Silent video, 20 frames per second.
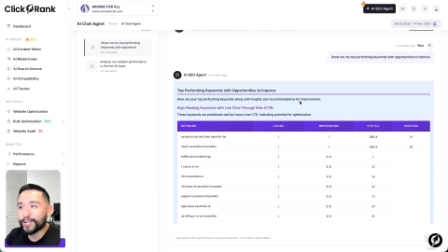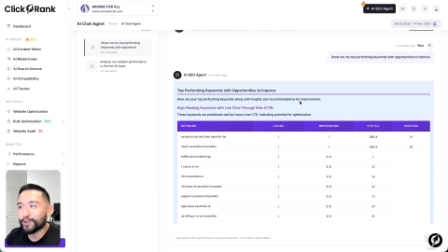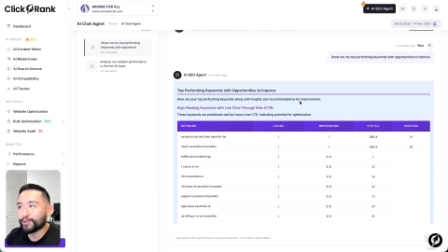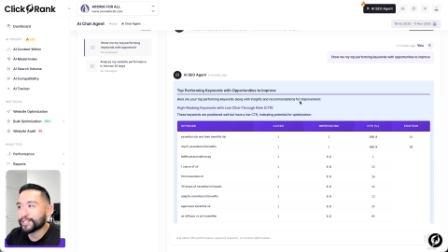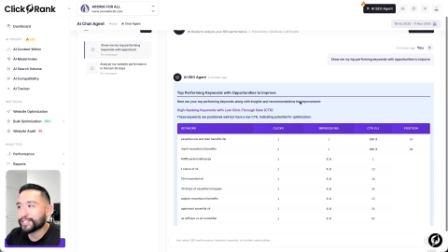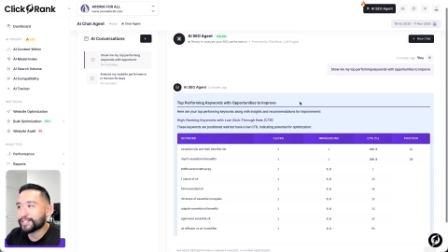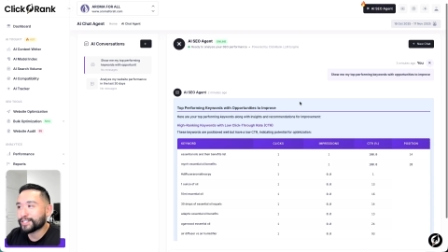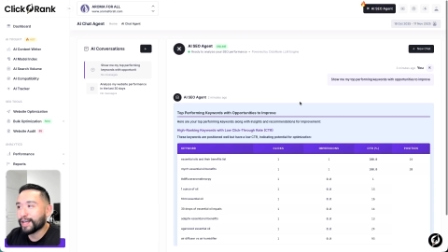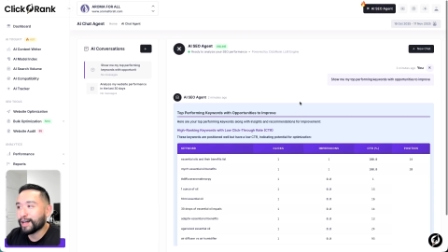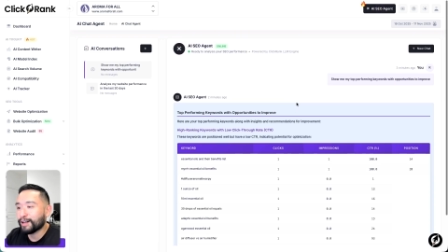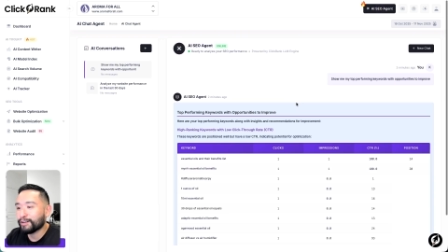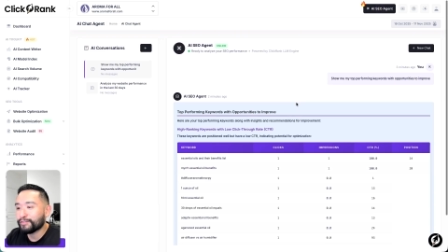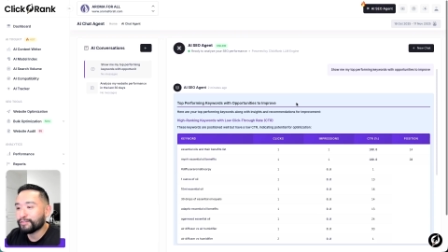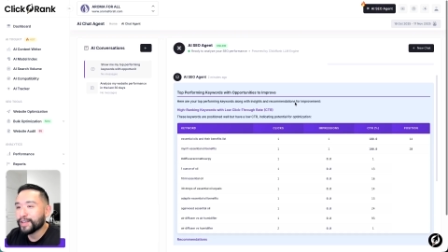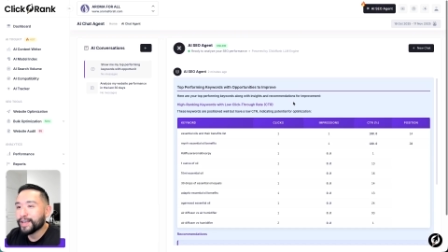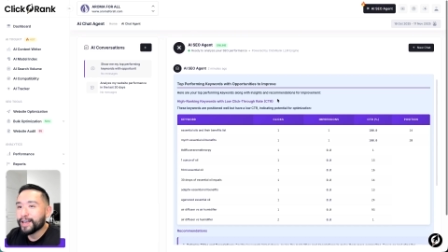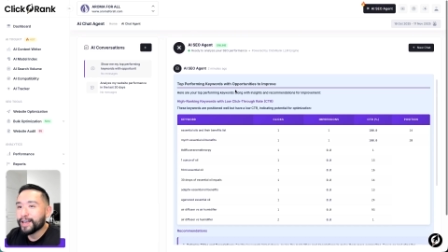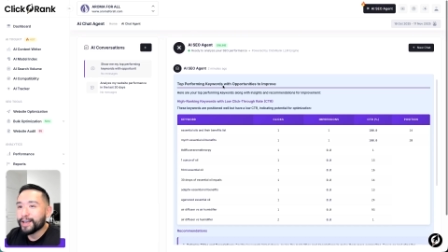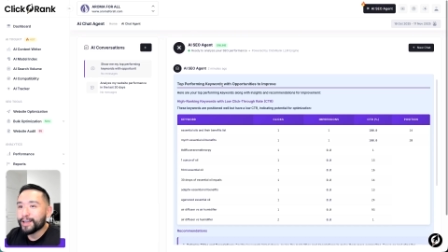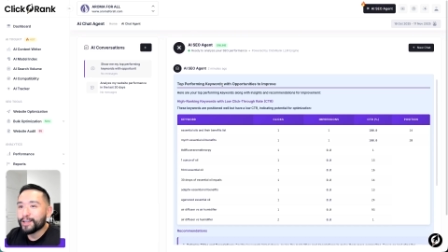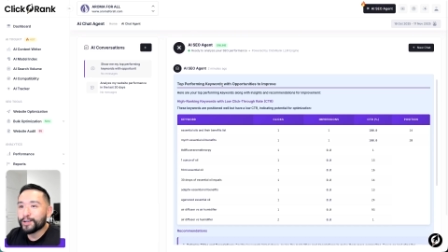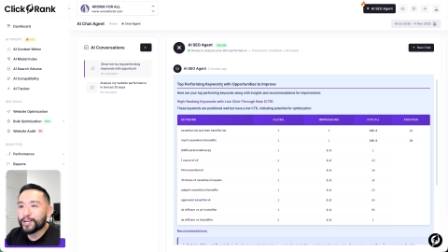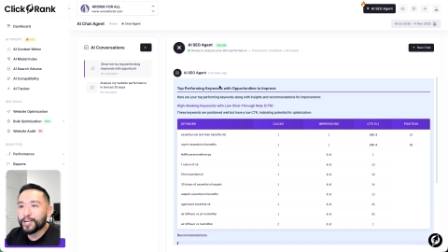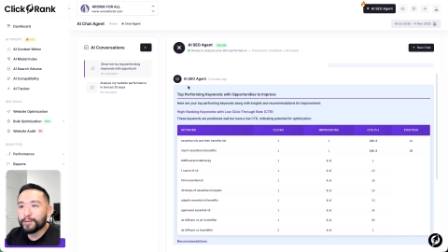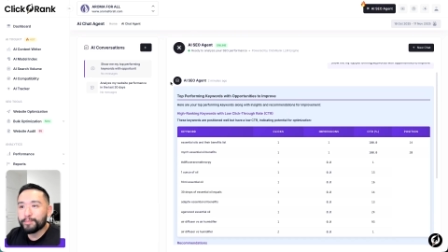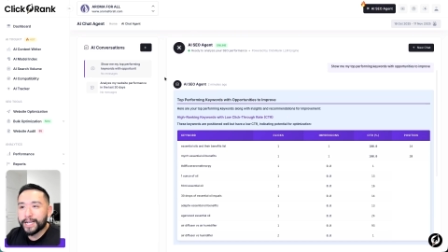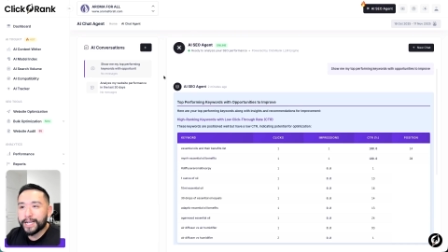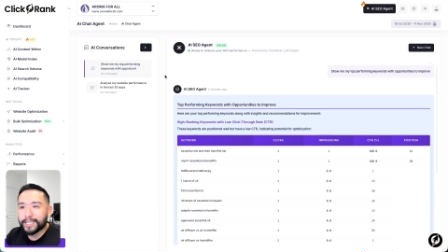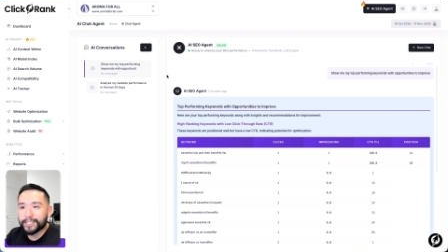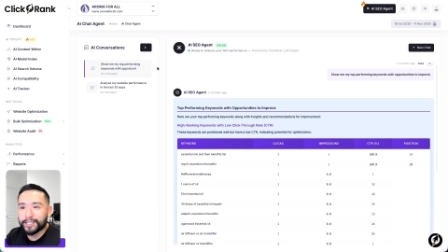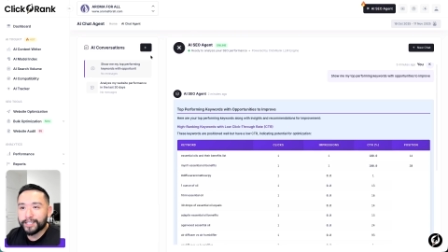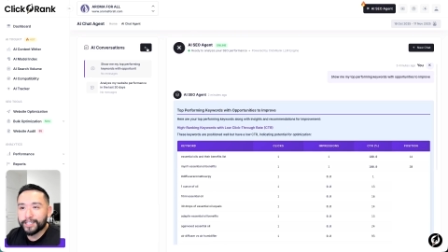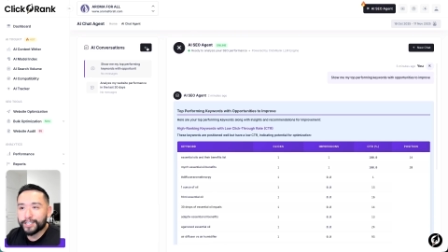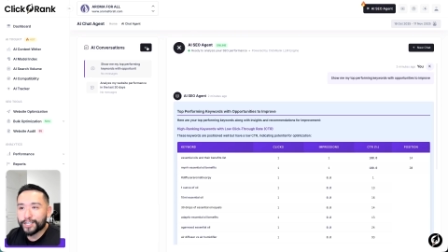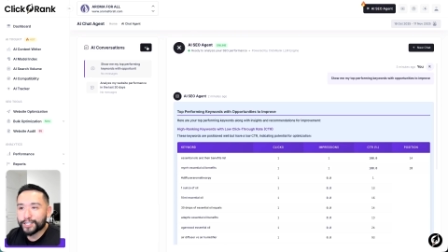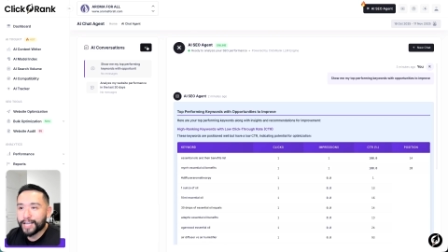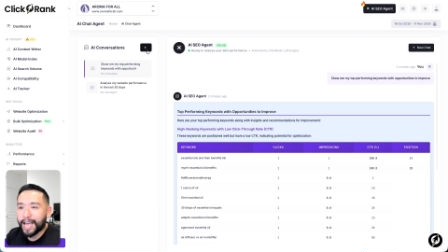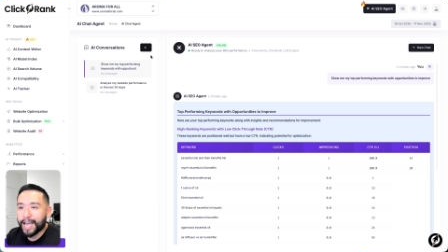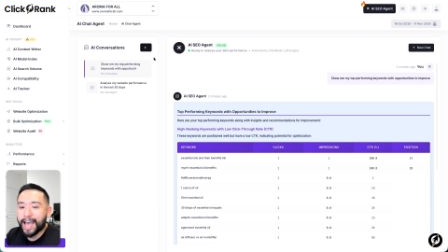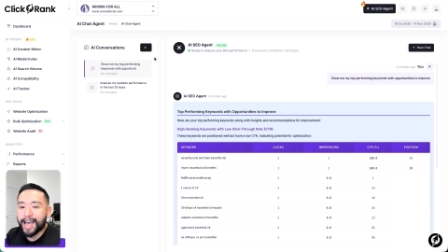yourself, you could basically
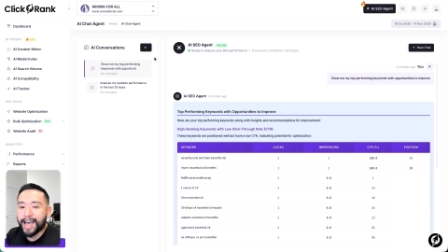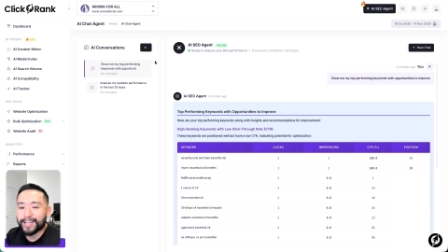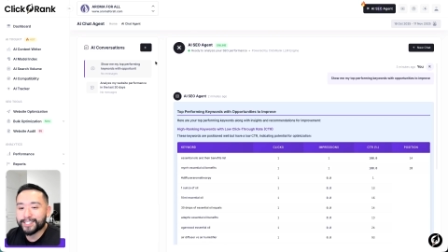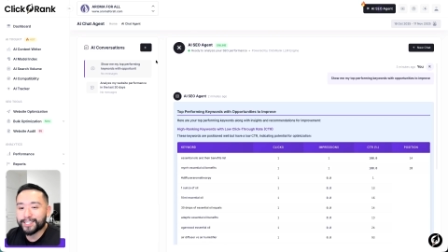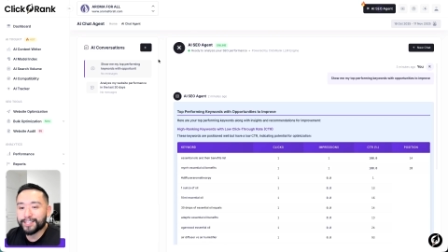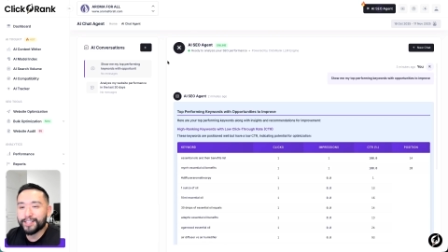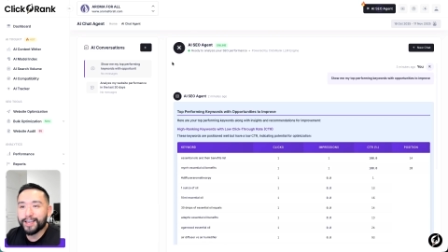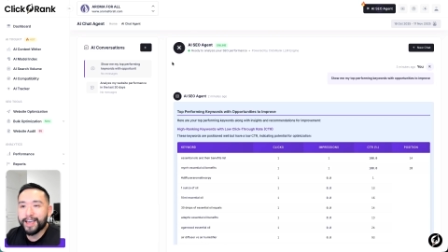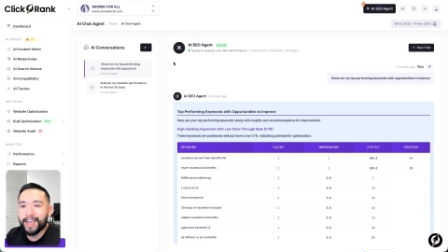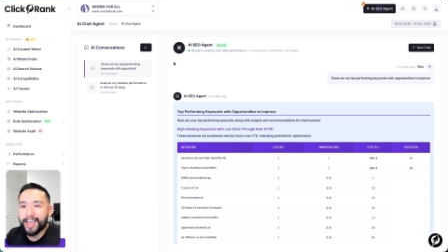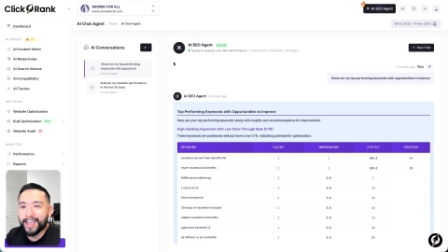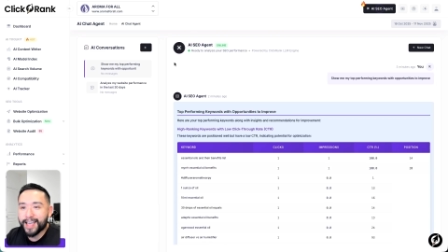just ask the